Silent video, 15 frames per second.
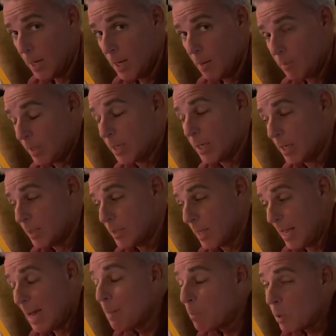because
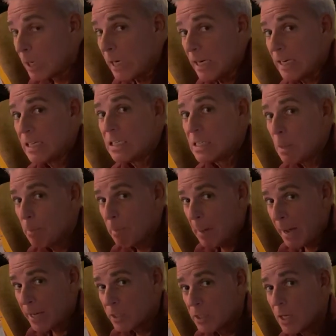Emery is the
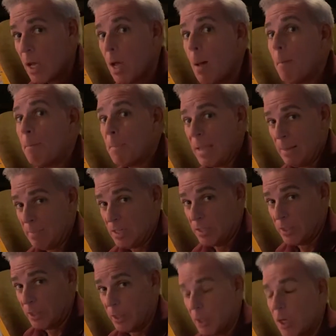best
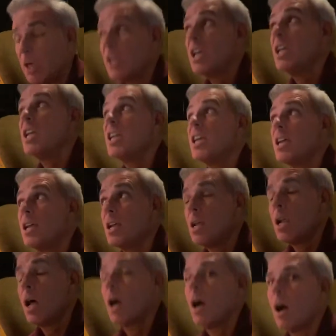babysitter in
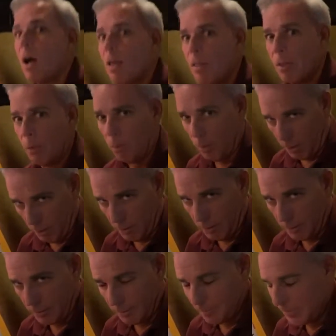the world.
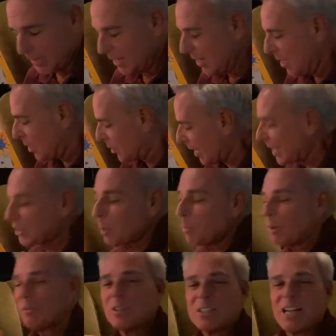So that's our
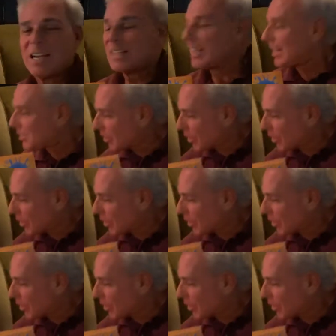book for tonight. That's our